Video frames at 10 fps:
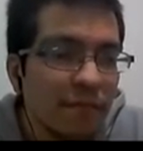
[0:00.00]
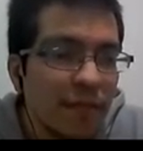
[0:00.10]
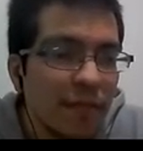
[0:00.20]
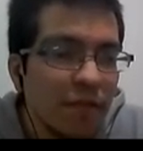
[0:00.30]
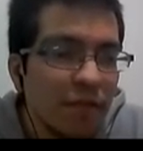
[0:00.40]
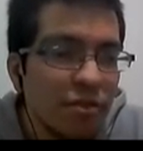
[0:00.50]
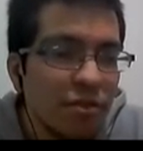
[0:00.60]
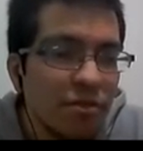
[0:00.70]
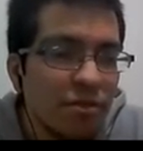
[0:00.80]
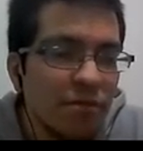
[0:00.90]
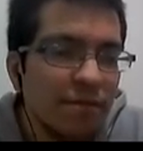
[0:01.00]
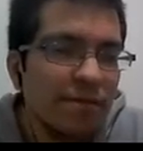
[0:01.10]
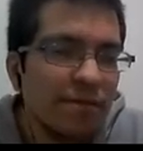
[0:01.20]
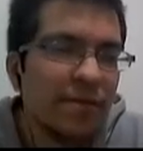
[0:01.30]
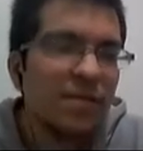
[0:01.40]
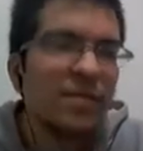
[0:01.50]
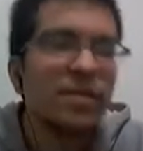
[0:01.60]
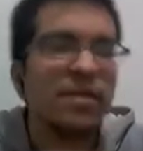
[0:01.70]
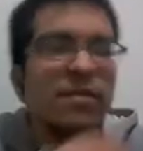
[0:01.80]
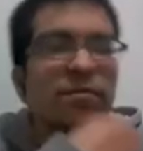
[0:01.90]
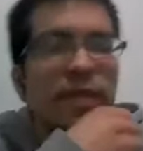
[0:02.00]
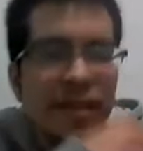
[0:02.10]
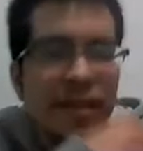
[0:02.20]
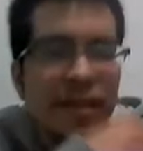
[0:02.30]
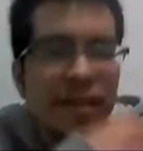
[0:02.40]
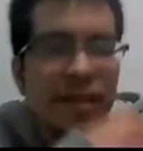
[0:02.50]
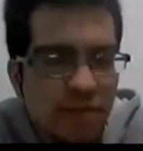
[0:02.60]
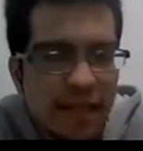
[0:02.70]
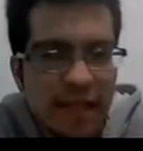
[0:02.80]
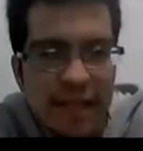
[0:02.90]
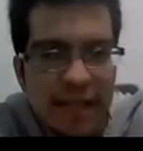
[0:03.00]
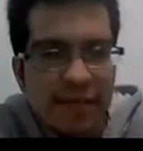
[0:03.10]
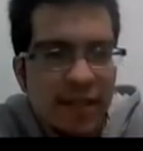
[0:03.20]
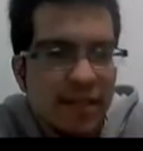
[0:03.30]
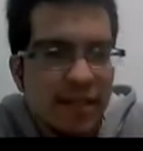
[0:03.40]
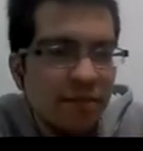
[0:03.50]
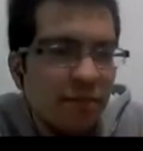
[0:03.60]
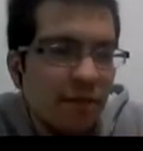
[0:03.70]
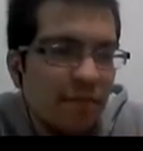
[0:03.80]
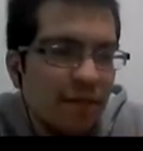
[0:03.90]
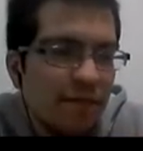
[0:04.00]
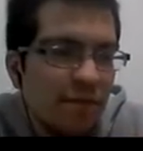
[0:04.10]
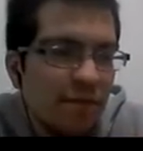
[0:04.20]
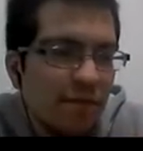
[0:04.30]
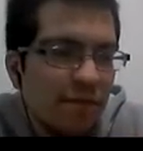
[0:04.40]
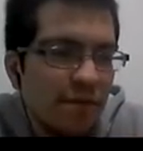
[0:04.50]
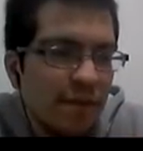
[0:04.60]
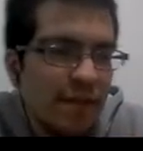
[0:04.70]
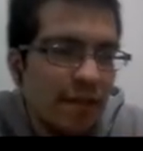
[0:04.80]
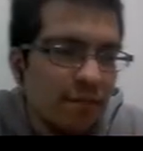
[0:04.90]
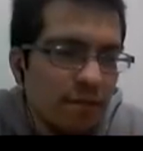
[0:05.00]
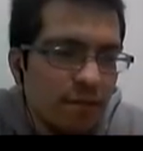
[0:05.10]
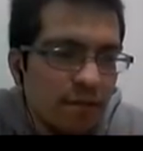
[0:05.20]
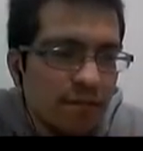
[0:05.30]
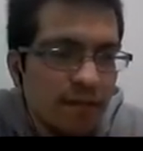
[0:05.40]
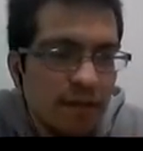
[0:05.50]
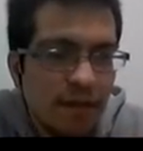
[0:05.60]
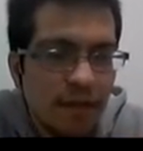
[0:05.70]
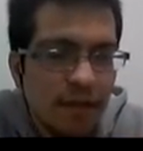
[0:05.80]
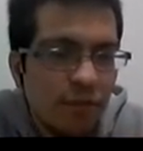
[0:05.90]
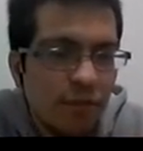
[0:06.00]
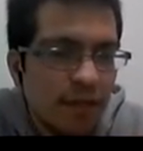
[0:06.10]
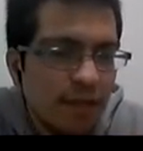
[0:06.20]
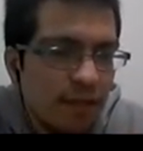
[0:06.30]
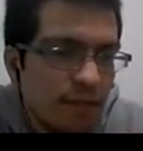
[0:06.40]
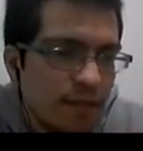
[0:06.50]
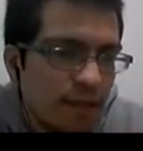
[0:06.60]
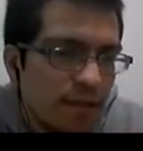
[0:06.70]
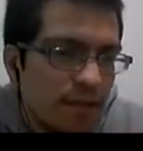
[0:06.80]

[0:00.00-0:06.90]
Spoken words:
So the first query to the database will be for the tables. What tables are in the